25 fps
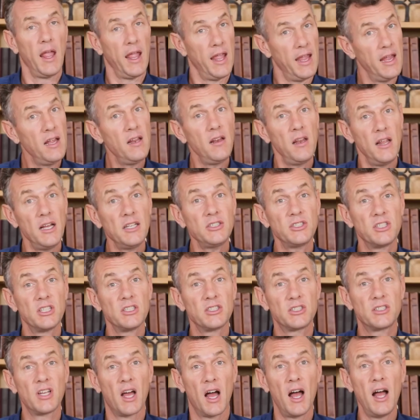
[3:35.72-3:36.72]
He
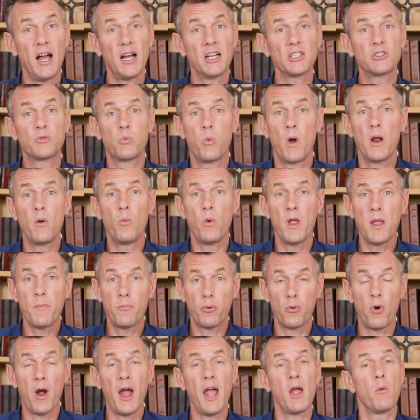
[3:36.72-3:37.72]
listens to us when we
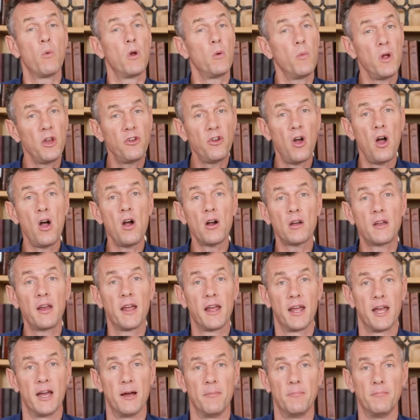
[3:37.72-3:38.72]
pray, when we talk
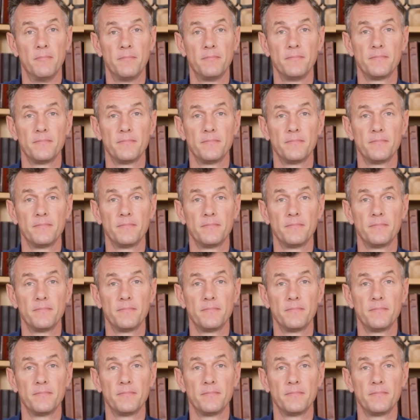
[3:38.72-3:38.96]
to him.